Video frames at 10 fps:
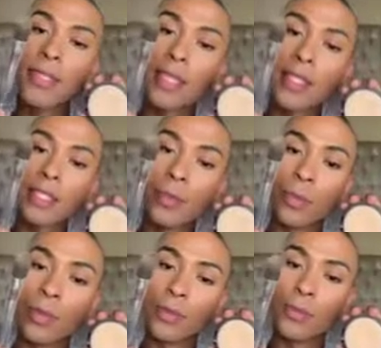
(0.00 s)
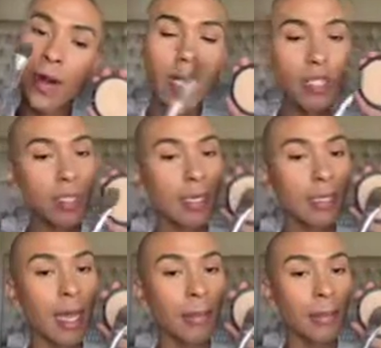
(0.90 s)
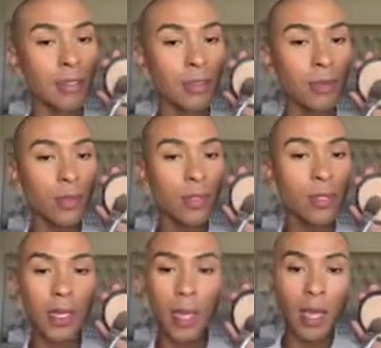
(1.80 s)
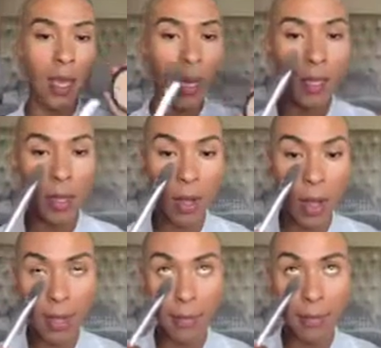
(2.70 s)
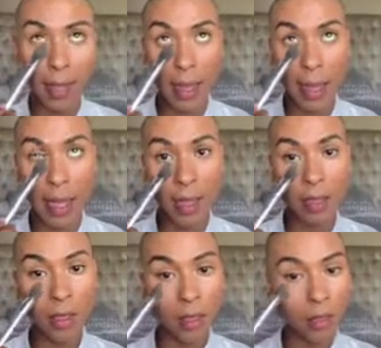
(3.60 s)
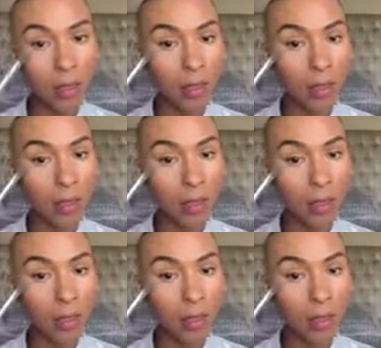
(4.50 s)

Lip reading: going to take this small little brush and dab into it and go under my eye